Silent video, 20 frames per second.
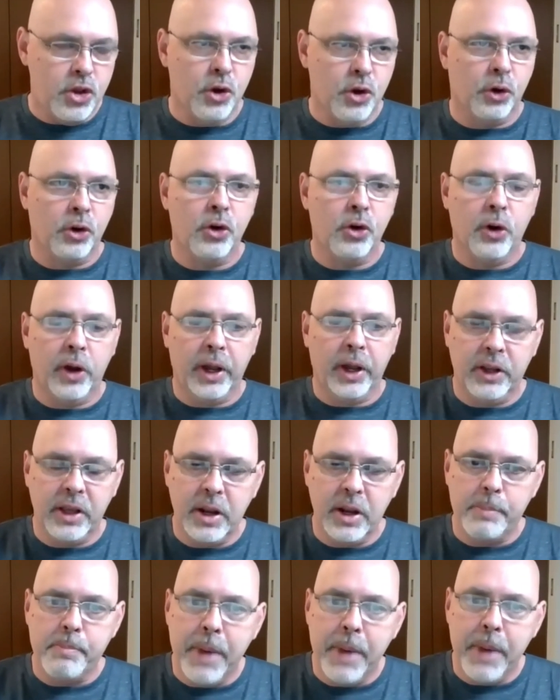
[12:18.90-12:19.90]
you're going to
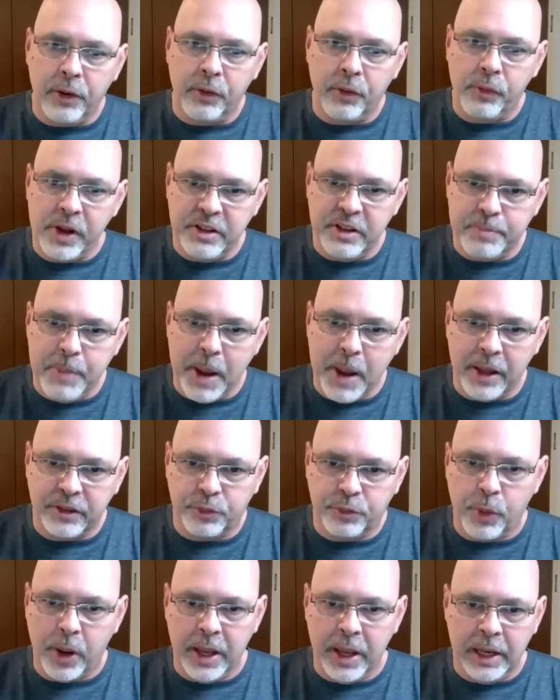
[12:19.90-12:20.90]
get a better
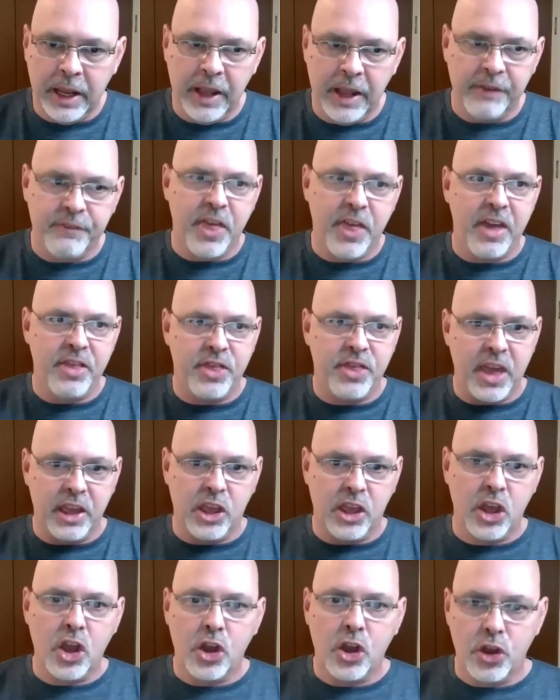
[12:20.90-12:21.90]
response rate if they
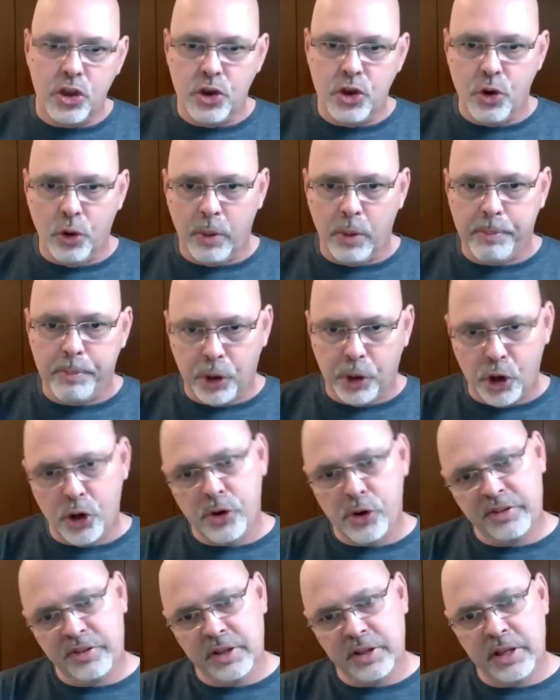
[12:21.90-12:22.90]
think you're a
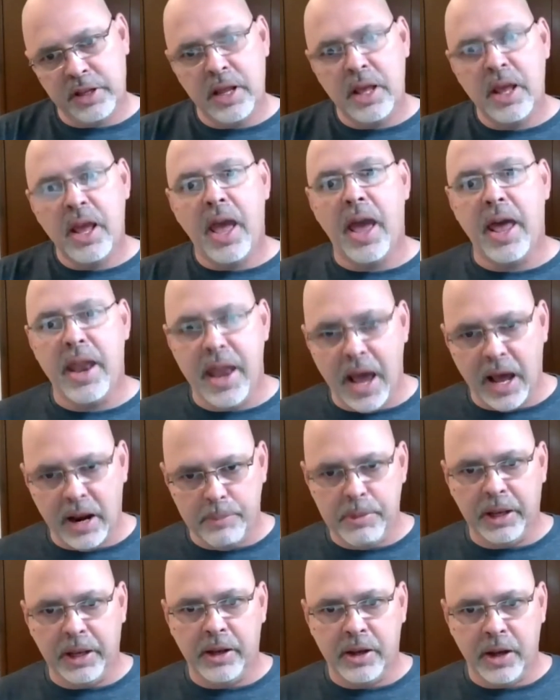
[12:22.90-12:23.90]
person and not
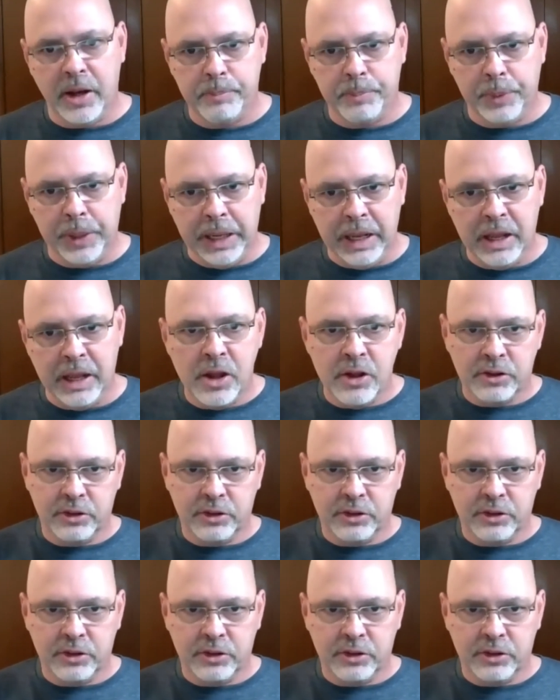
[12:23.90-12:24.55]
a big company.